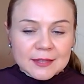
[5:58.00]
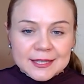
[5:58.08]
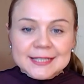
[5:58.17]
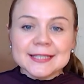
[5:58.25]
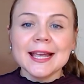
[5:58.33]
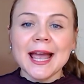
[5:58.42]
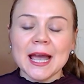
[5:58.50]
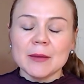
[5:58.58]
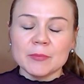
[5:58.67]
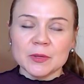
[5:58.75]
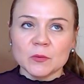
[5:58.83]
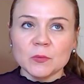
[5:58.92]
This
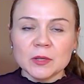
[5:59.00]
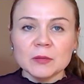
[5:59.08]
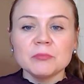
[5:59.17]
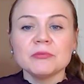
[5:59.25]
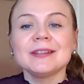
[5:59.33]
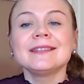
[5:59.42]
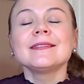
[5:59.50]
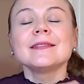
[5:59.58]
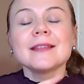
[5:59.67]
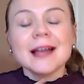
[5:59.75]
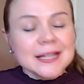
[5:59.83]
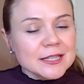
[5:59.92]
habit will
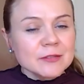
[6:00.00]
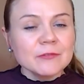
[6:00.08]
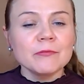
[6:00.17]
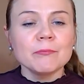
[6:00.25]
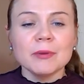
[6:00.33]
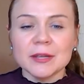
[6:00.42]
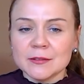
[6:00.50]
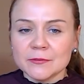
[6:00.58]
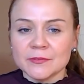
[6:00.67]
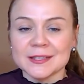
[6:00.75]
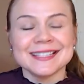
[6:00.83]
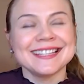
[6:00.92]
bring lots of
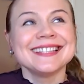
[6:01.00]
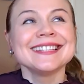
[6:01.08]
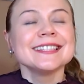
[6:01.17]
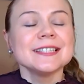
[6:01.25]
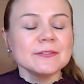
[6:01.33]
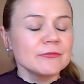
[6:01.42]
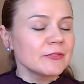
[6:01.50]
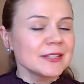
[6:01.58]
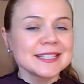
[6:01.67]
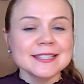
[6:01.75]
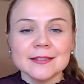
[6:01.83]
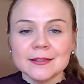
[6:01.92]
benefits in
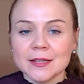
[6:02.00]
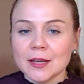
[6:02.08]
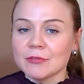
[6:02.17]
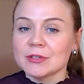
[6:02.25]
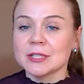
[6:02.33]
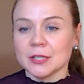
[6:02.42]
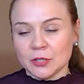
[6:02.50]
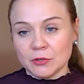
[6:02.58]
different scenarios